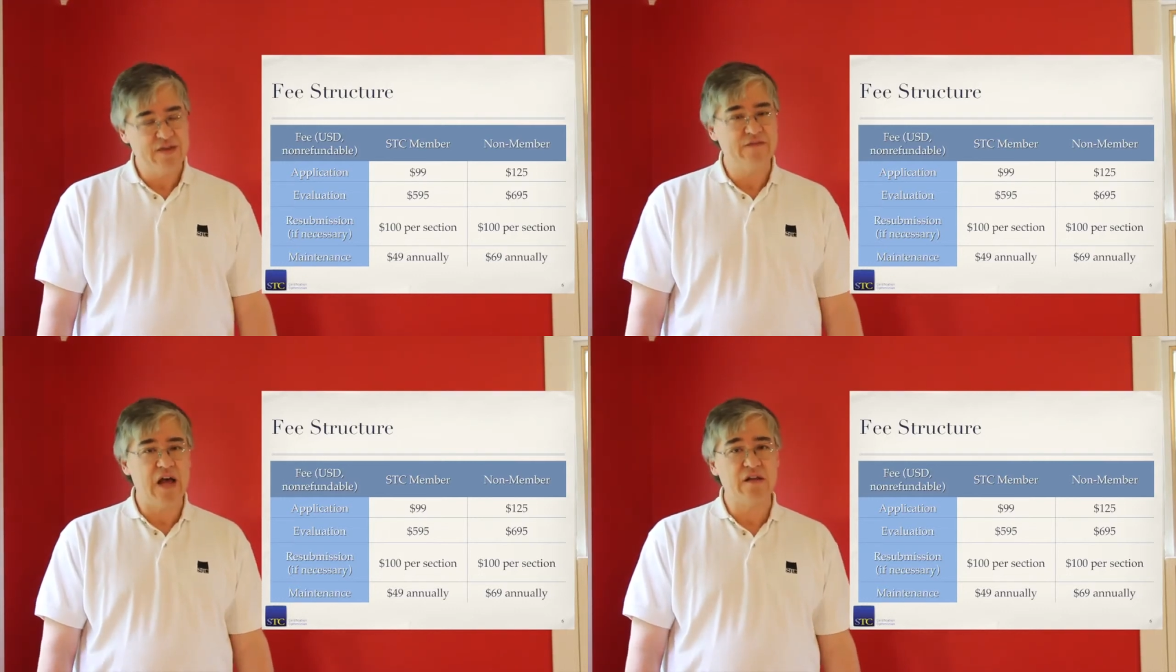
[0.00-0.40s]

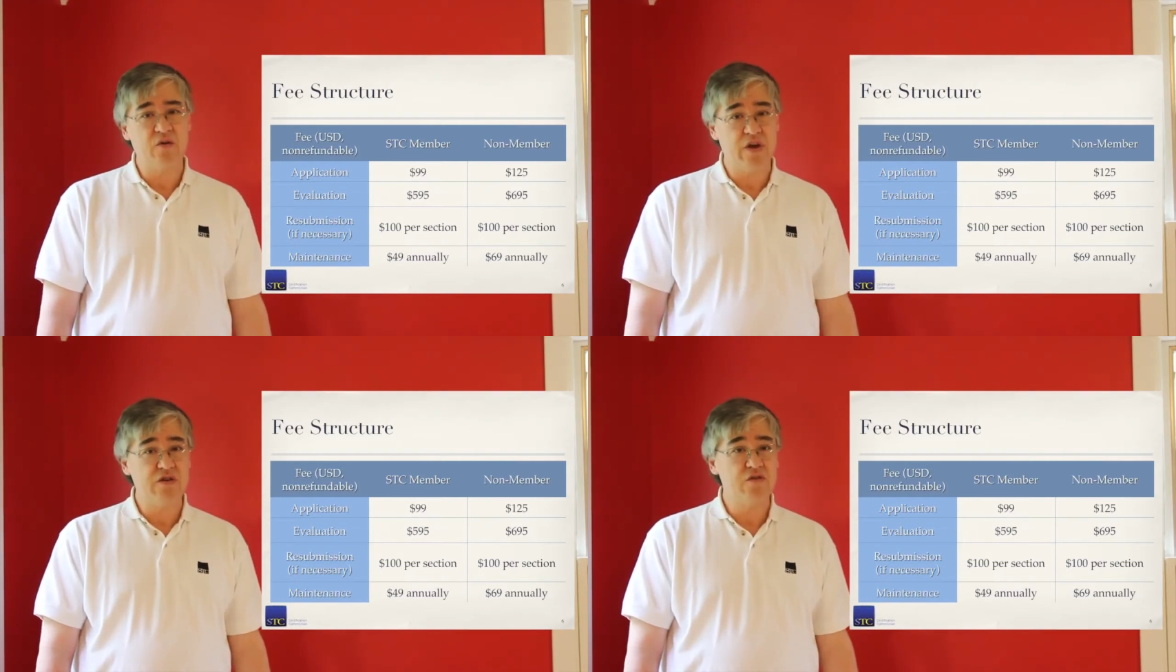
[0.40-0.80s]
The
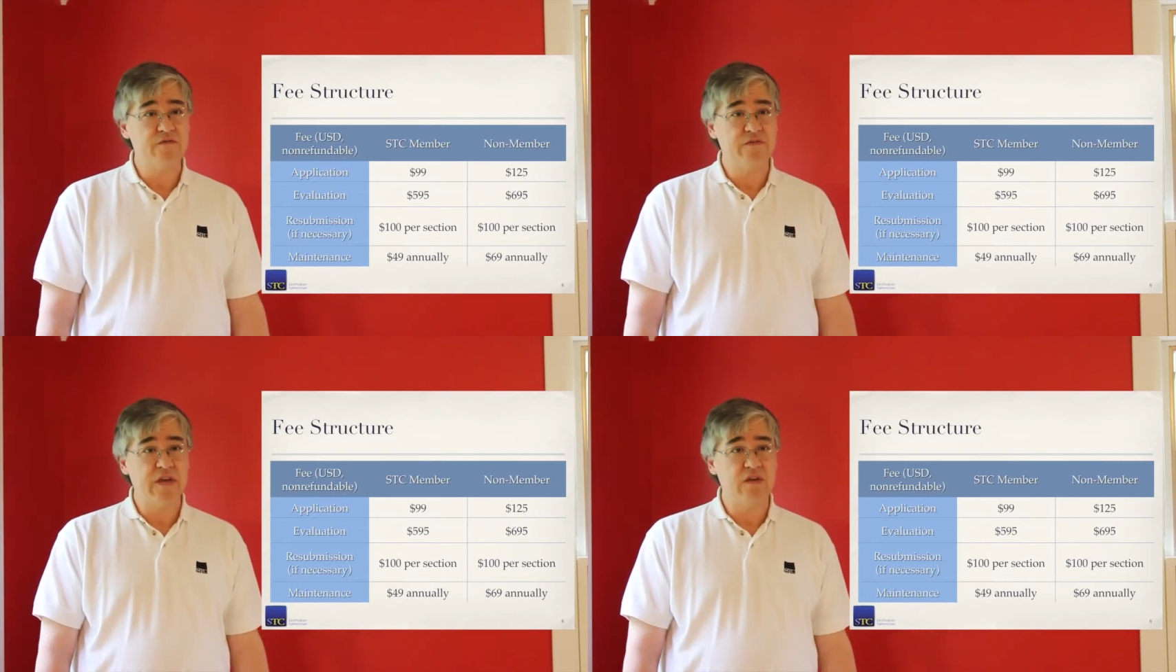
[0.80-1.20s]

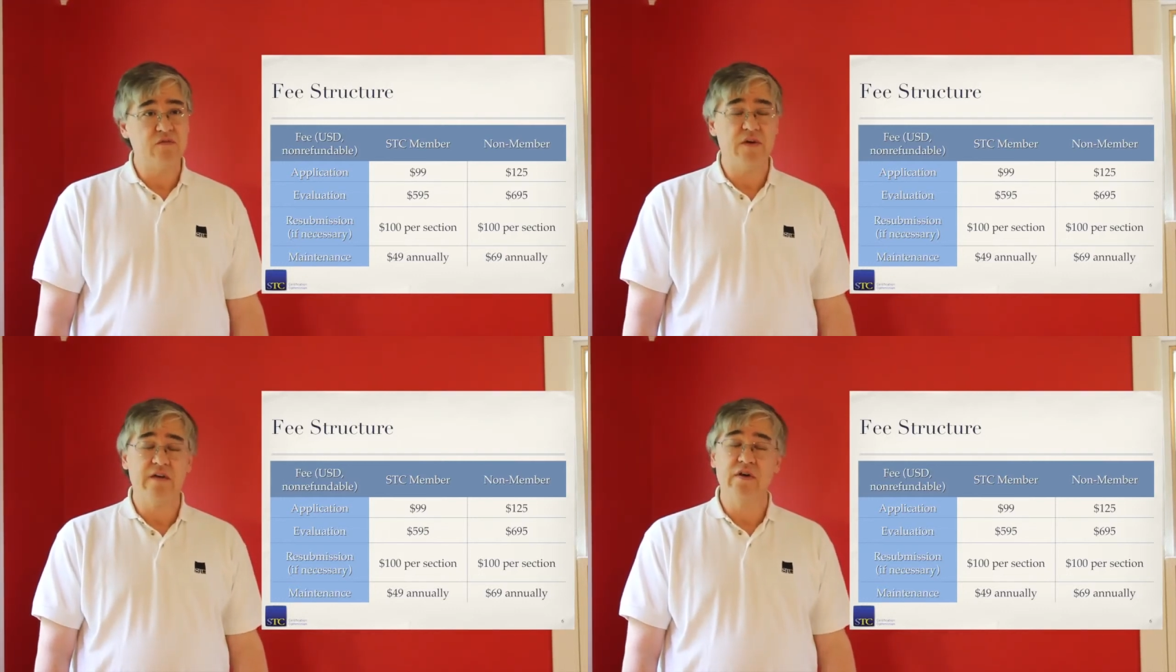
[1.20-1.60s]
evaluation
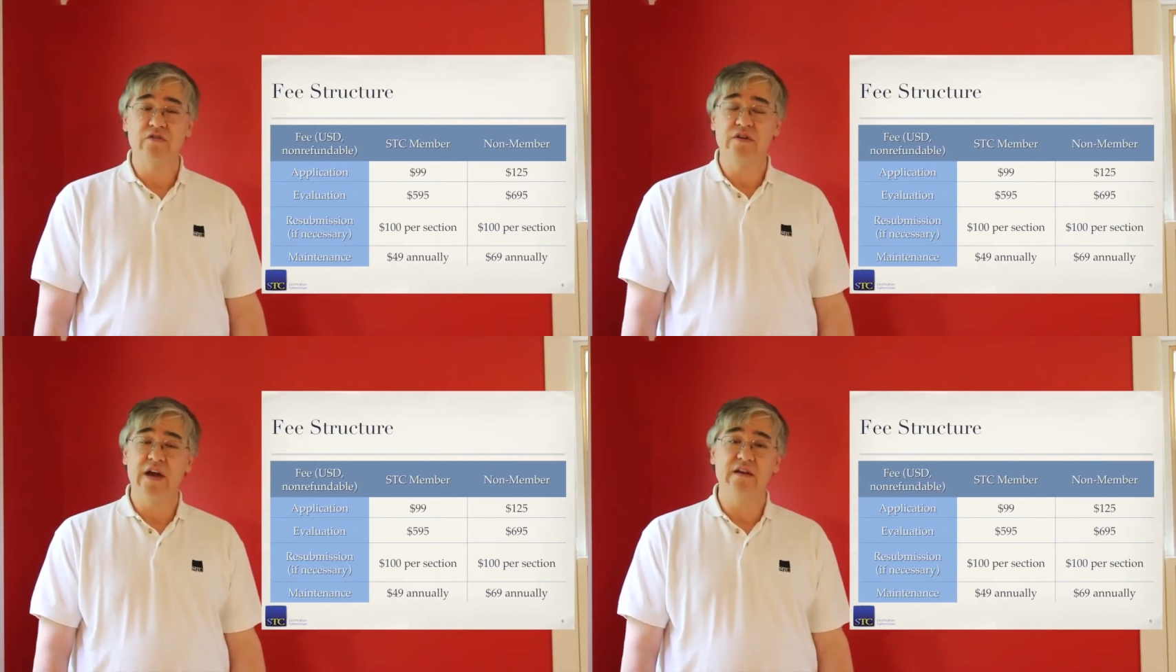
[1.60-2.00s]
fee is
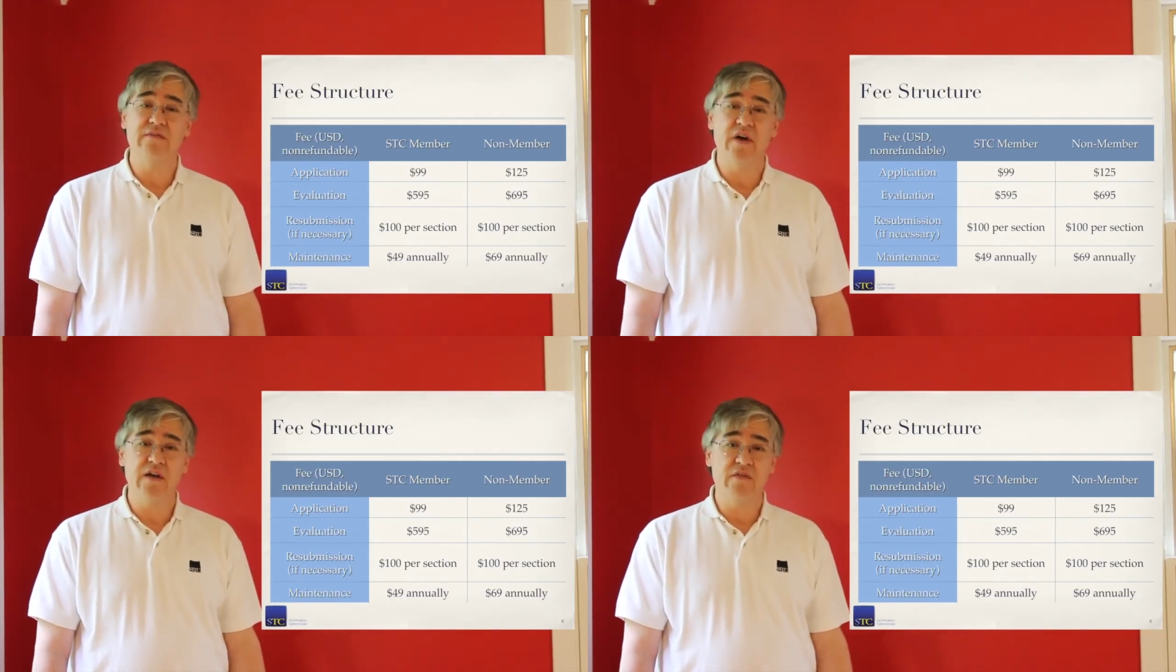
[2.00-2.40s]

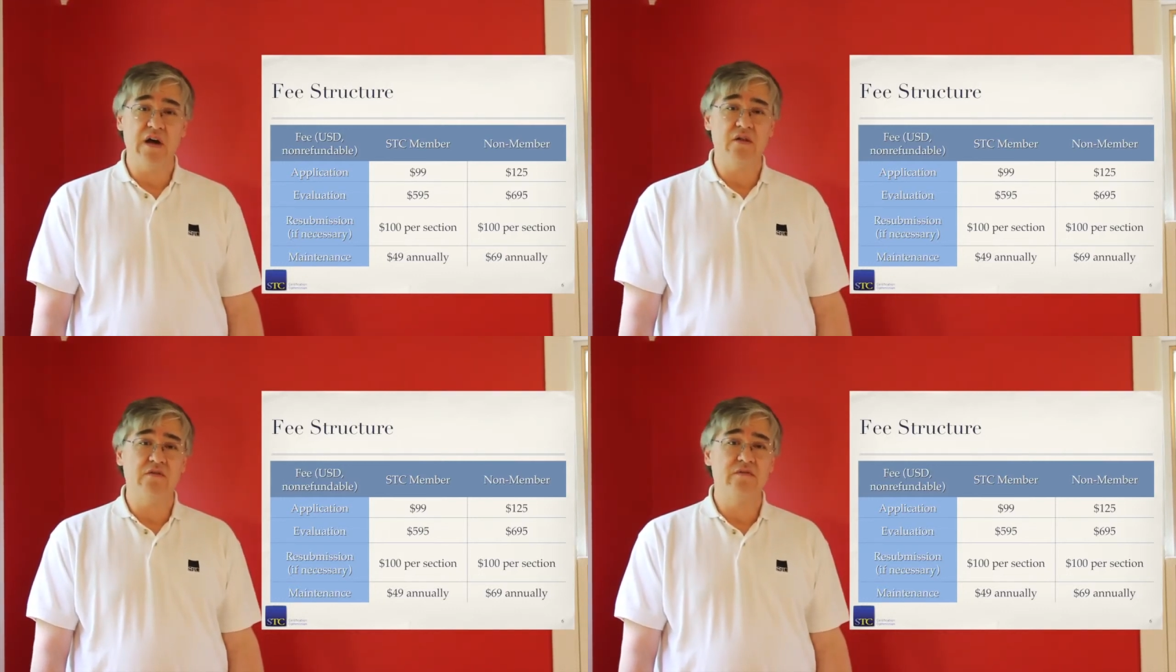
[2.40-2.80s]

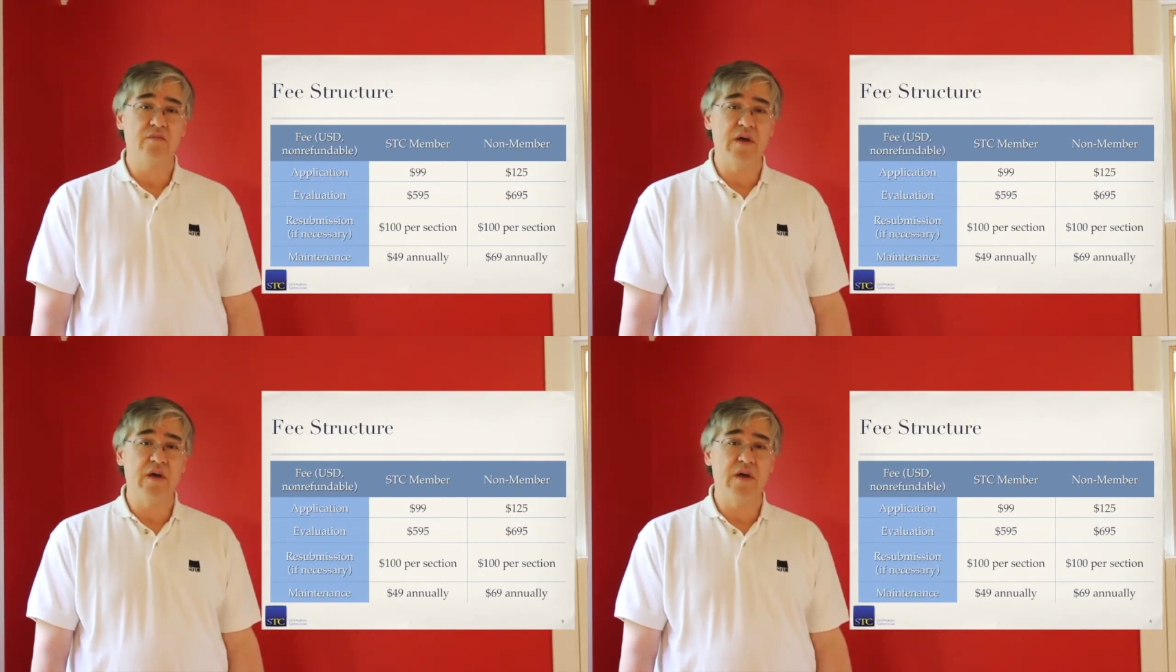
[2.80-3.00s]
$595